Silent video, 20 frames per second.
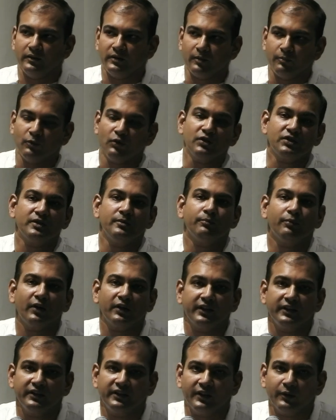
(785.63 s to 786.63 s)
The most
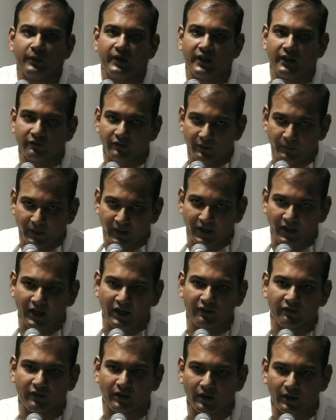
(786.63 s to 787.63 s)
important thing whenever we
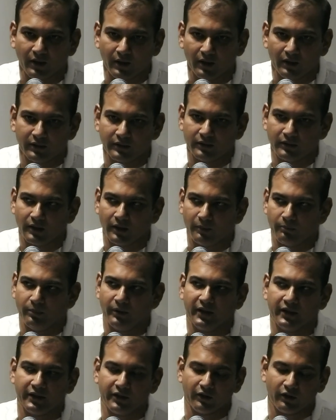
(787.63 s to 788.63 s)
have a
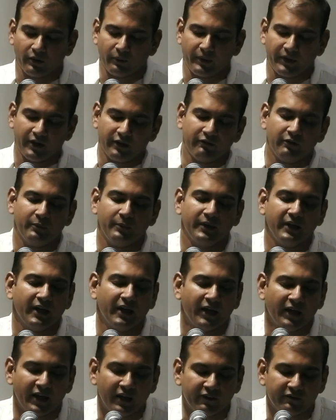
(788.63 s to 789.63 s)
burden or whenever we
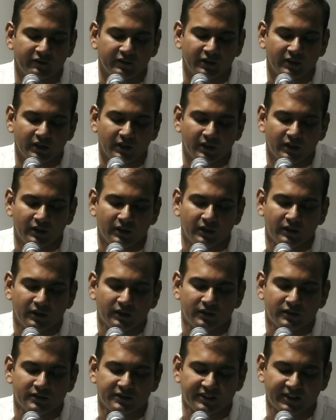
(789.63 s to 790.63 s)
have
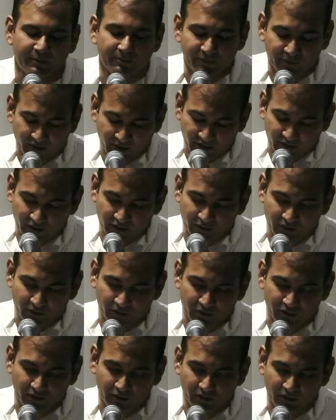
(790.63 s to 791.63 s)
something
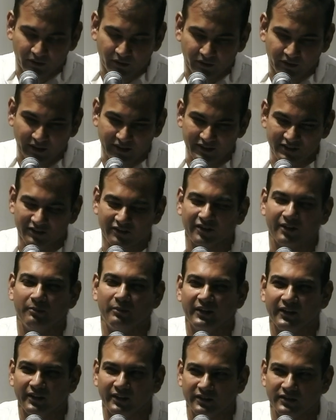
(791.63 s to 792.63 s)
that is
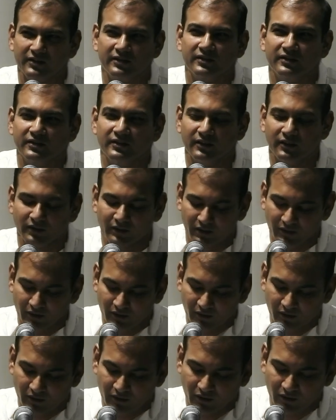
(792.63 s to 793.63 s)
troubling us,
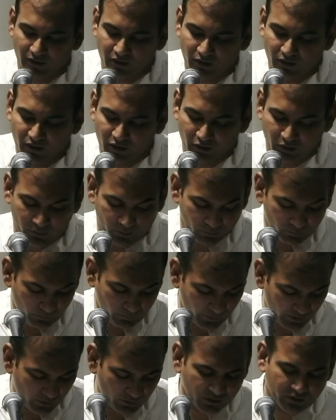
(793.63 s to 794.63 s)

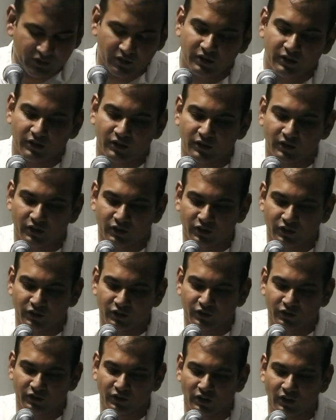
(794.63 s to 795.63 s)
we look
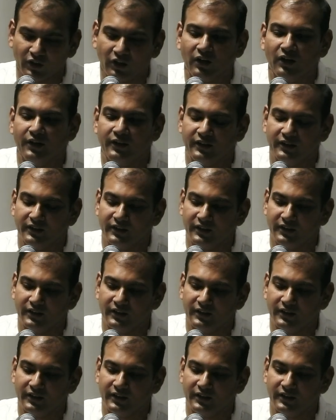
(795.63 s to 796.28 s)
to the Lord